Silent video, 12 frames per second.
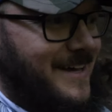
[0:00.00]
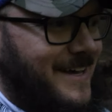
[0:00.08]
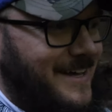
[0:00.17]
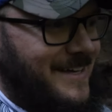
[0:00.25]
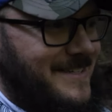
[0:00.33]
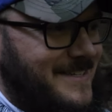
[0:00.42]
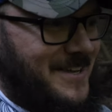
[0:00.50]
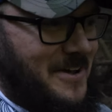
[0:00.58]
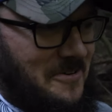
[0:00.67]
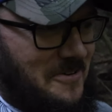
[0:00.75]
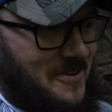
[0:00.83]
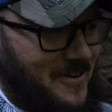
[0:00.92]
He's so
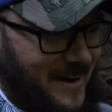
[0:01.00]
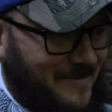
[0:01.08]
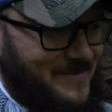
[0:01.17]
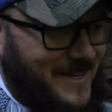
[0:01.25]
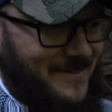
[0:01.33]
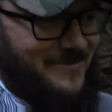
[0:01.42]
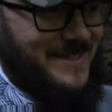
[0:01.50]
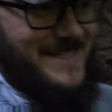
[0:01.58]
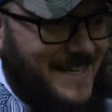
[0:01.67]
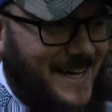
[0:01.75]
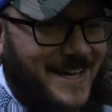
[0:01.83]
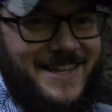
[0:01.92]
cramped up
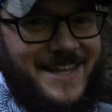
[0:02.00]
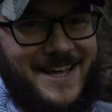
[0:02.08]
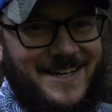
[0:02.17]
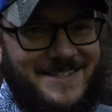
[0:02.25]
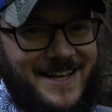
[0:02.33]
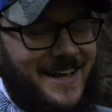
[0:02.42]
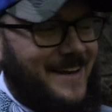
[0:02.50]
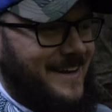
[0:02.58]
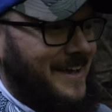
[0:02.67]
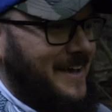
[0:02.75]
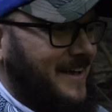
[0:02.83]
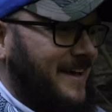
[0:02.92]
inside that tent.
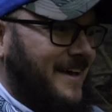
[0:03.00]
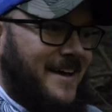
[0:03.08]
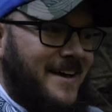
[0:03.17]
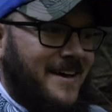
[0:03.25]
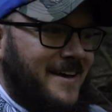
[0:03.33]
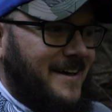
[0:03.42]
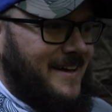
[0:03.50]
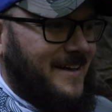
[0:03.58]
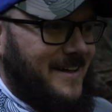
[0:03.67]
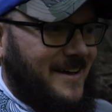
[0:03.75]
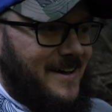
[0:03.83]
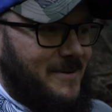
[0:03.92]

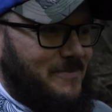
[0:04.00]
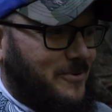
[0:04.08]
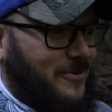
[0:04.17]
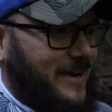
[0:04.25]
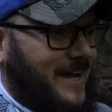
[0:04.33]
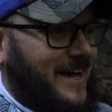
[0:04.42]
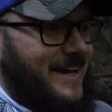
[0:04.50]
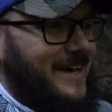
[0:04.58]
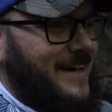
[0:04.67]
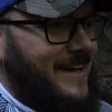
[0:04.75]
Oh, poor guy.